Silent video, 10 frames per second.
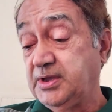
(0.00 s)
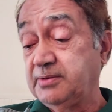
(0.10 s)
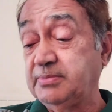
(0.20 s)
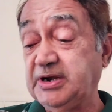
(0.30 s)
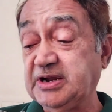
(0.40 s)

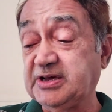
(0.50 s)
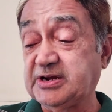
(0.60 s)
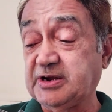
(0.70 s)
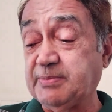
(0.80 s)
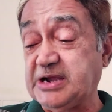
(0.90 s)
Middle
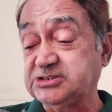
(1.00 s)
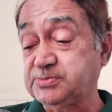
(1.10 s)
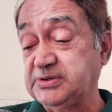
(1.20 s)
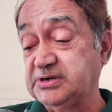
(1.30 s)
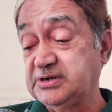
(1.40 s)
order
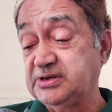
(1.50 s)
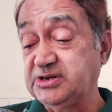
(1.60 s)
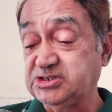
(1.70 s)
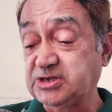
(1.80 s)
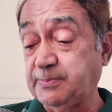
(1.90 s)
batsmen
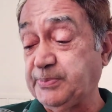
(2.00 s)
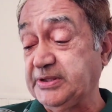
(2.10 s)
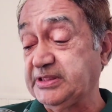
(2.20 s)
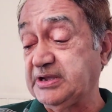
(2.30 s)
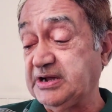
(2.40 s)
Rishabh
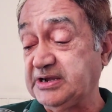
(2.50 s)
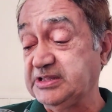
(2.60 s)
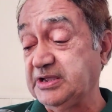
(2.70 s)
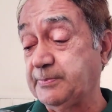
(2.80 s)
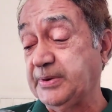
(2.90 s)
Pant,
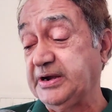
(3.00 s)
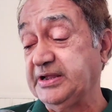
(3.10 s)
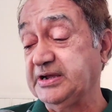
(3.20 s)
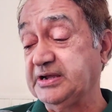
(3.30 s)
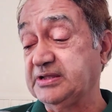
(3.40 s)
Hardik
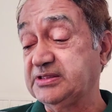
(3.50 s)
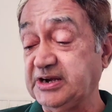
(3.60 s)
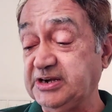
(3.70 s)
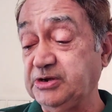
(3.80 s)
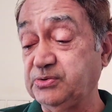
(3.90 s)
Pandya
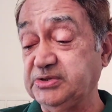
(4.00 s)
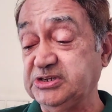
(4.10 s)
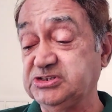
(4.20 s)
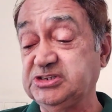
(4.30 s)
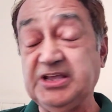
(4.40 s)
32
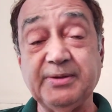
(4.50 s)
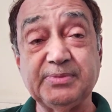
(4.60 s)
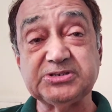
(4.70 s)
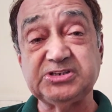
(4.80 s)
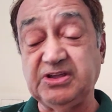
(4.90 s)
each,
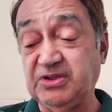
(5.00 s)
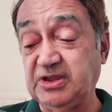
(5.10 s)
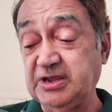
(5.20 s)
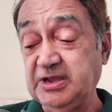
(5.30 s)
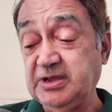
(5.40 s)
MS
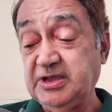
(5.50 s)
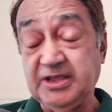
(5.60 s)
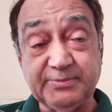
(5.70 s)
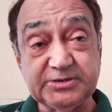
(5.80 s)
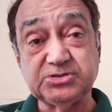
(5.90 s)

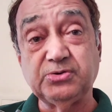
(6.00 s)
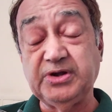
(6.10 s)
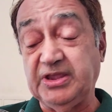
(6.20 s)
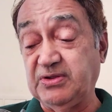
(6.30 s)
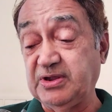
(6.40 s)

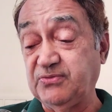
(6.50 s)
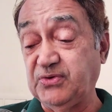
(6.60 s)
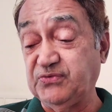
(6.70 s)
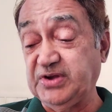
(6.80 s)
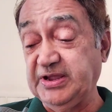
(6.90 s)
Dhoni
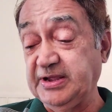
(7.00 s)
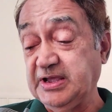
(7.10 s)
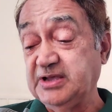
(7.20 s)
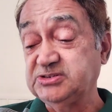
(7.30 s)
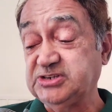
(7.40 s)
50,
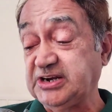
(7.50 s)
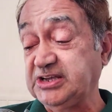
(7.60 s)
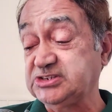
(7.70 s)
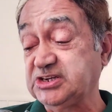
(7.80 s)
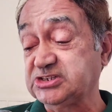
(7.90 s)

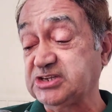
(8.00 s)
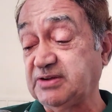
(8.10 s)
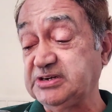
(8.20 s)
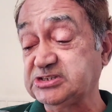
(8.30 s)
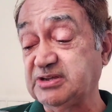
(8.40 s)
Jadeja
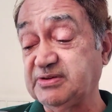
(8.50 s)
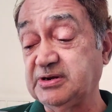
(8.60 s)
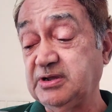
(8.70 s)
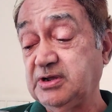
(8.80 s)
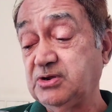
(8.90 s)

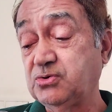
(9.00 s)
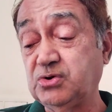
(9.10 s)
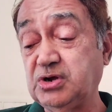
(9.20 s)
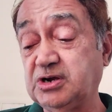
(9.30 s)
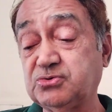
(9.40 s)
77
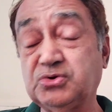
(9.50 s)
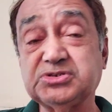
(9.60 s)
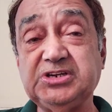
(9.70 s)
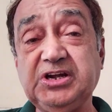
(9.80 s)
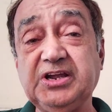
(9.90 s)
could not
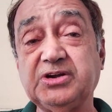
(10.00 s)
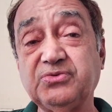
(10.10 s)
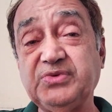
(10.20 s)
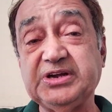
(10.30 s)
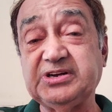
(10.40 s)
coast India to
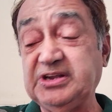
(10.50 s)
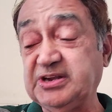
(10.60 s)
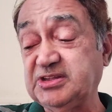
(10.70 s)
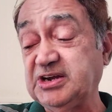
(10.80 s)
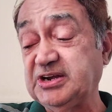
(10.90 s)
victory
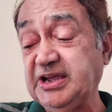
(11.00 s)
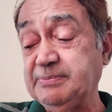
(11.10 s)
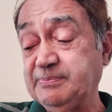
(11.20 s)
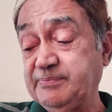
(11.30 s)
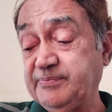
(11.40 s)
at that time.